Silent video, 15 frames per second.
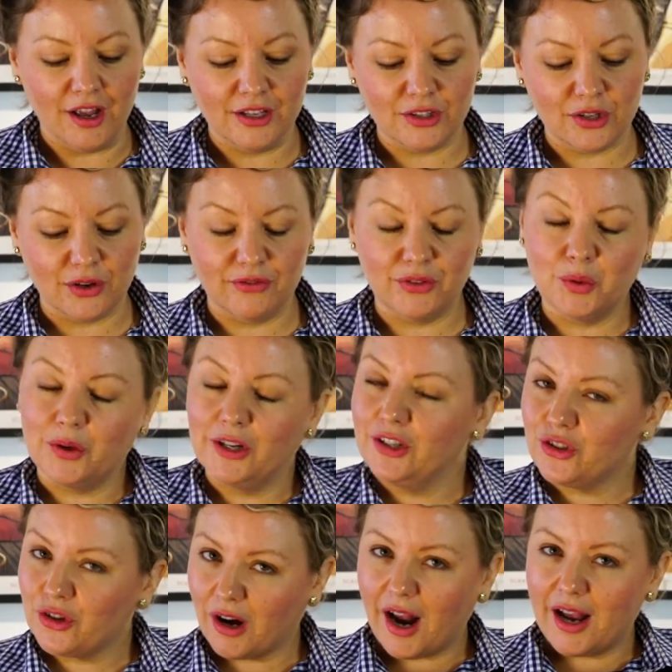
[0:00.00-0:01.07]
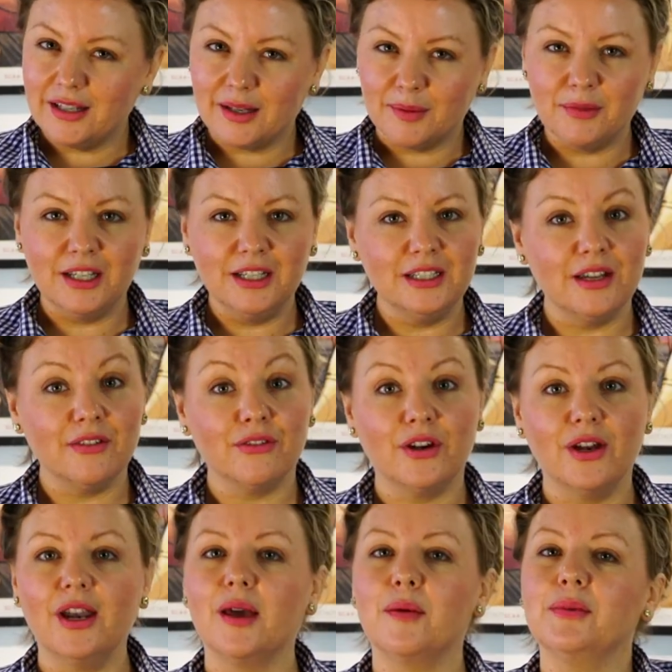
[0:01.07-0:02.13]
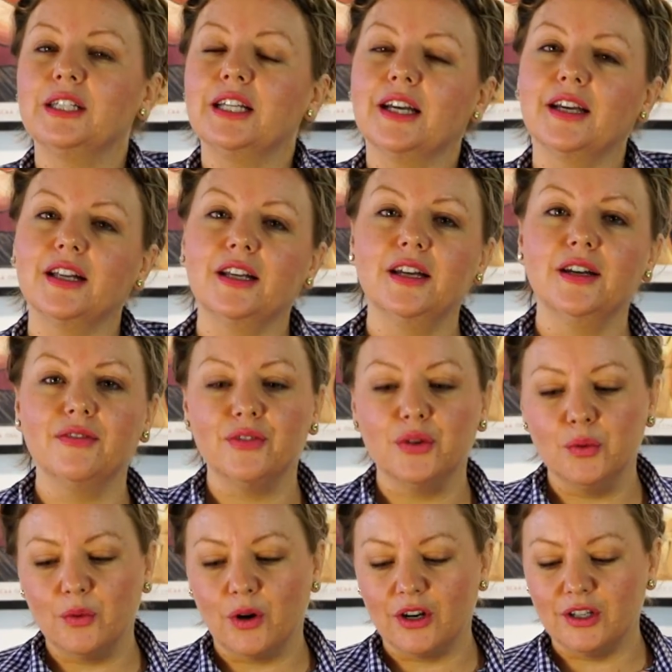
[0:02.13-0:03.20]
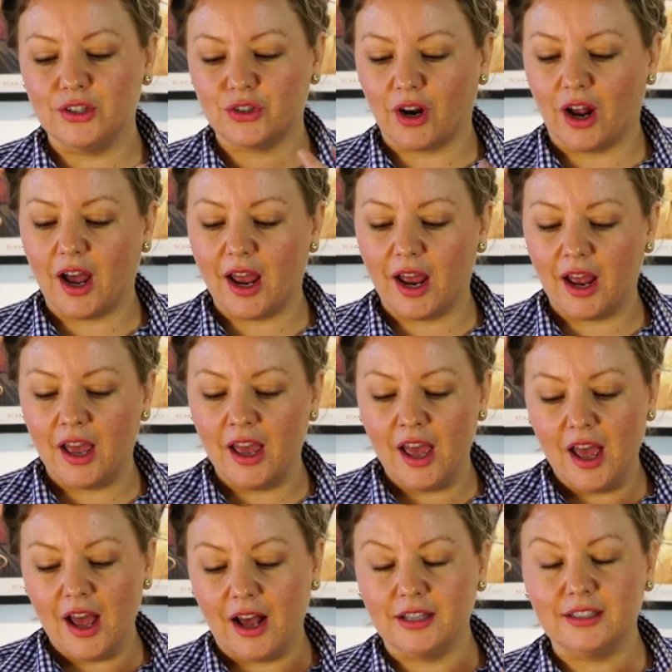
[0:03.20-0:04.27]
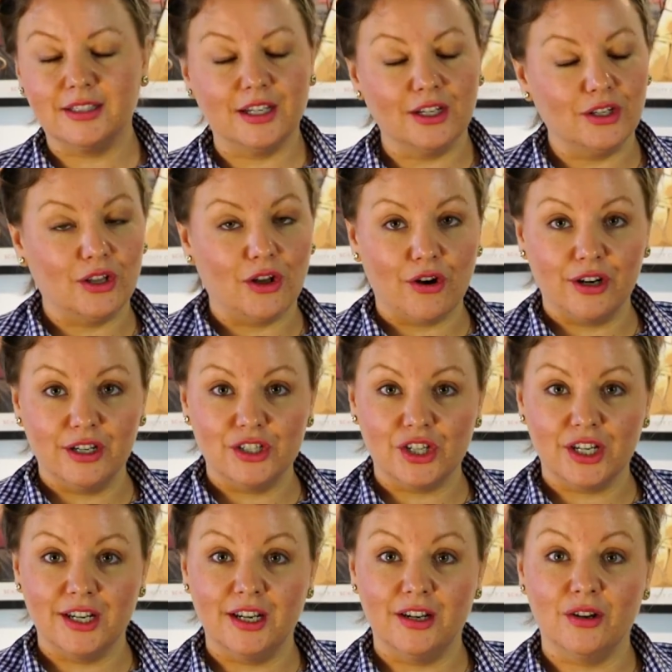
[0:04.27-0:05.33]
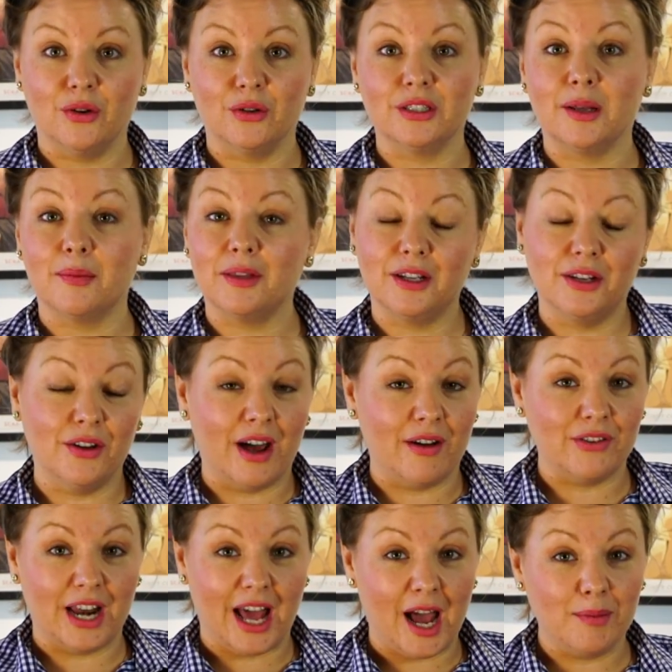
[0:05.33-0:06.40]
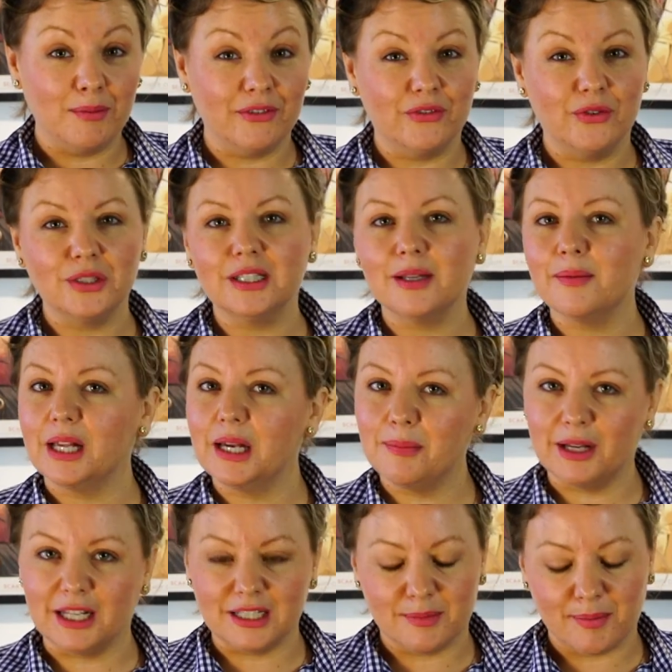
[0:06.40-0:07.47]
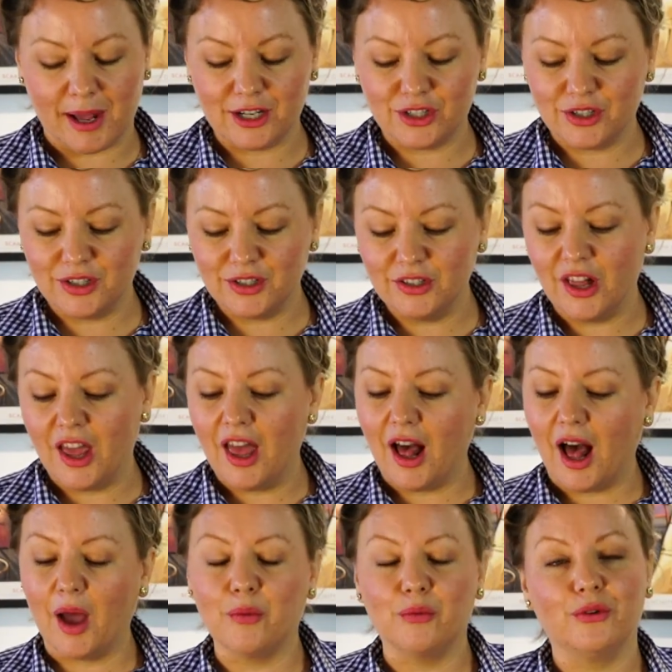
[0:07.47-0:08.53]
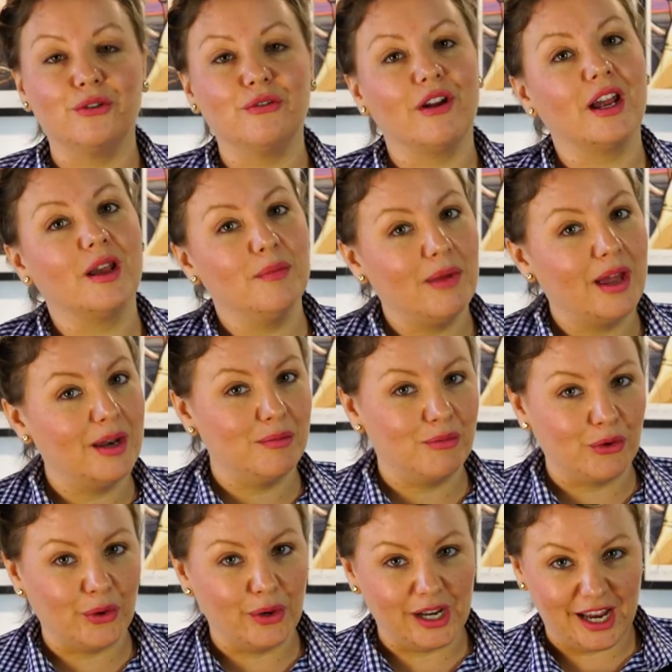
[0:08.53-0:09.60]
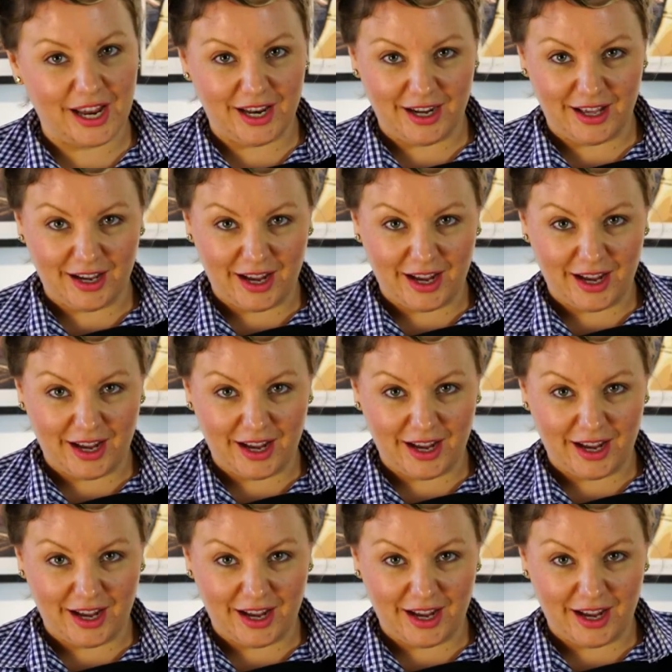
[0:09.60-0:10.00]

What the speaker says: So if you want to try something different, and particularly if you want to try a single origin or something you haven't had before, something a bit special, I would recommend brewing it in a